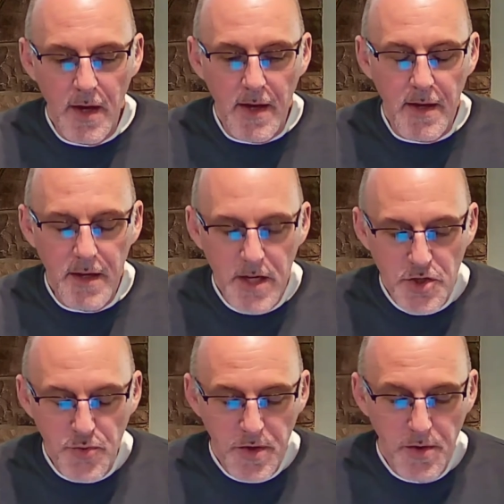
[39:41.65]

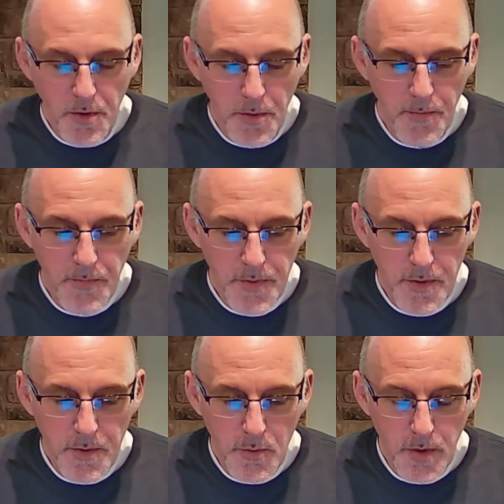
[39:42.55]
Israel
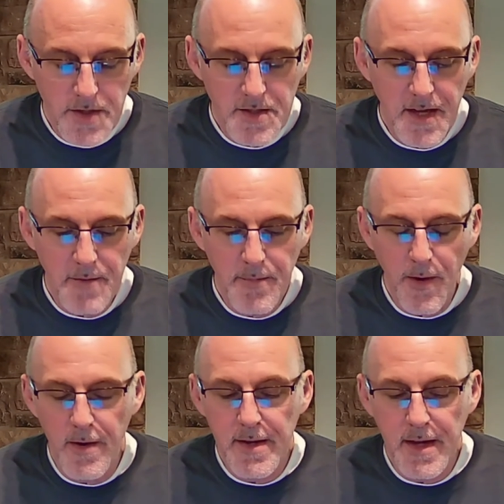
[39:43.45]
was set
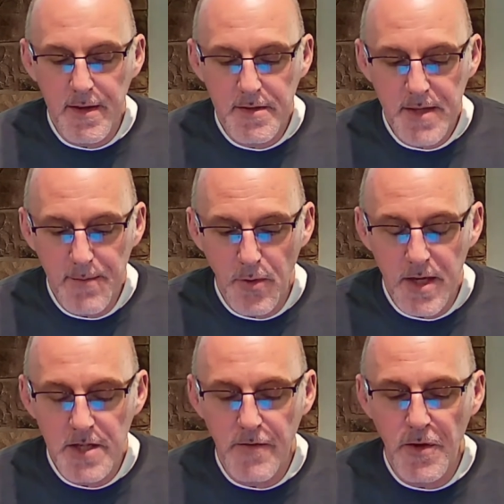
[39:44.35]
apart, and in some
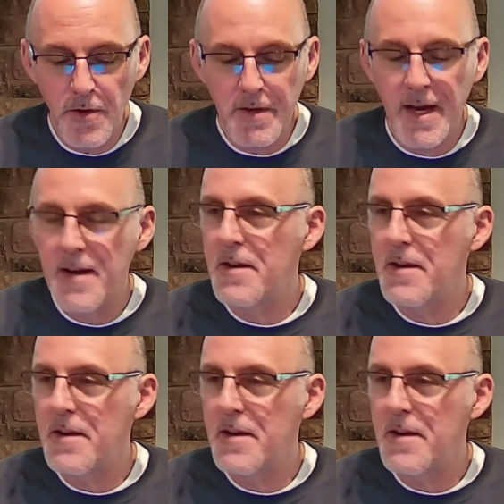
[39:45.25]
ways, if you look at it,